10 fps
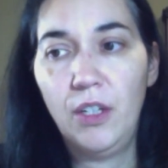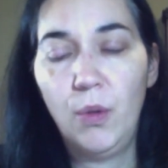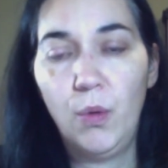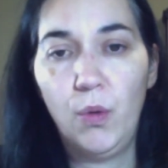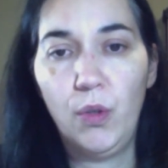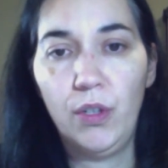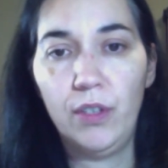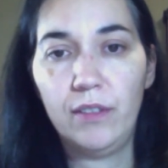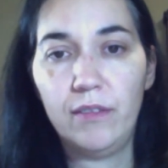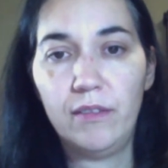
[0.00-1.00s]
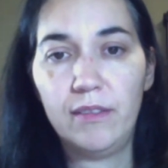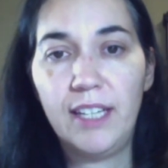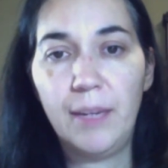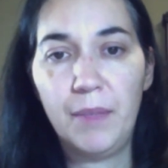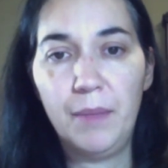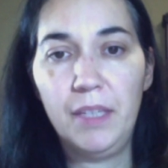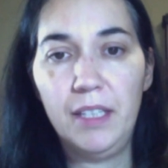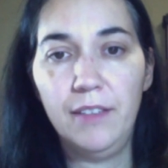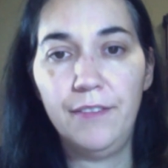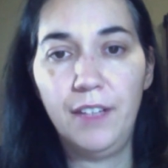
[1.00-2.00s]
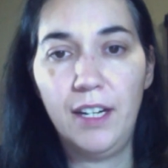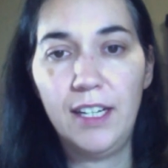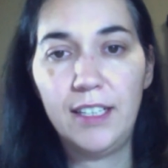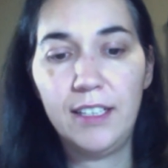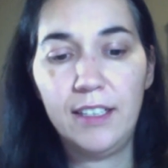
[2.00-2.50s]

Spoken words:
or kept them in the flock.